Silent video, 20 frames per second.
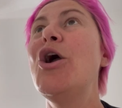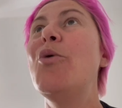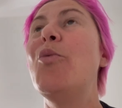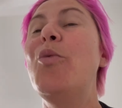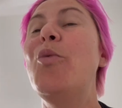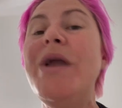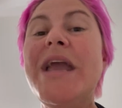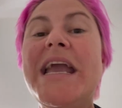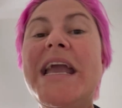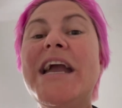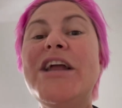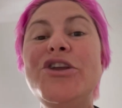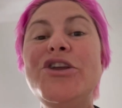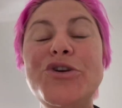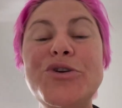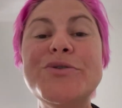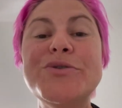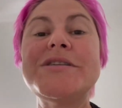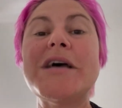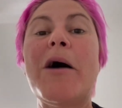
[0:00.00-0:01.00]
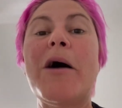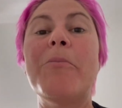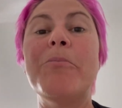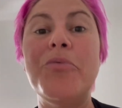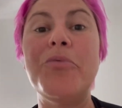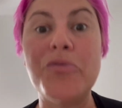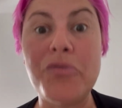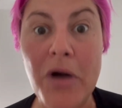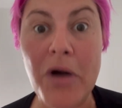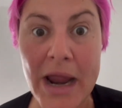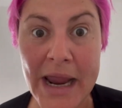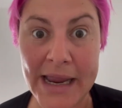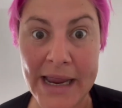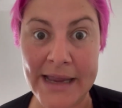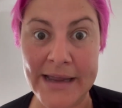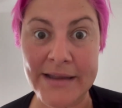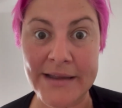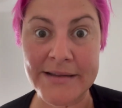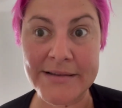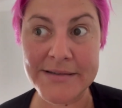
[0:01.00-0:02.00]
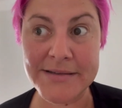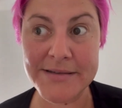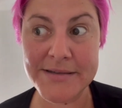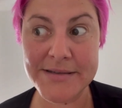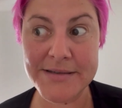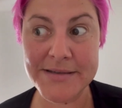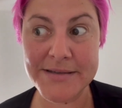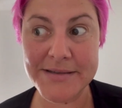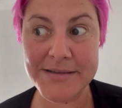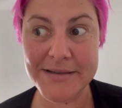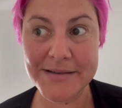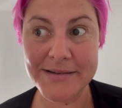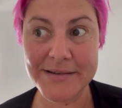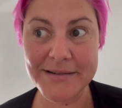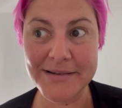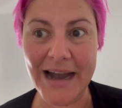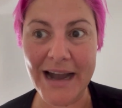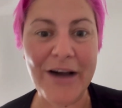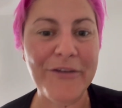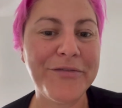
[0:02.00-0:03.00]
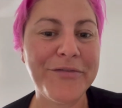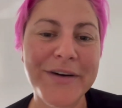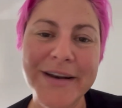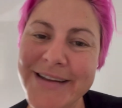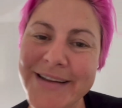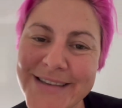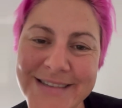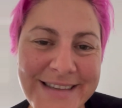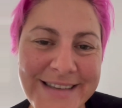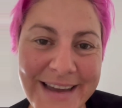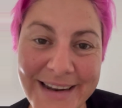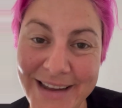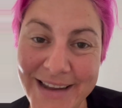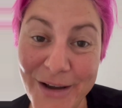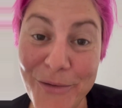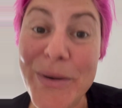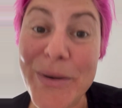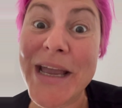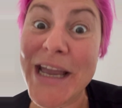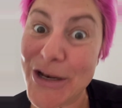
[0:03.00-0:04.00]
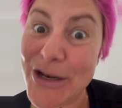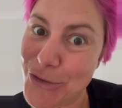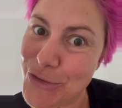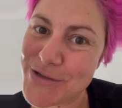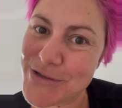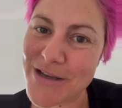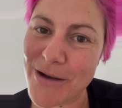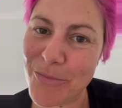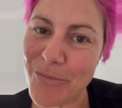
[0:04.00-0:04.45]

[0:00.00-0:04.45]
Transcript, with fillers: We can use our brains. How funny is that, hey? We can use our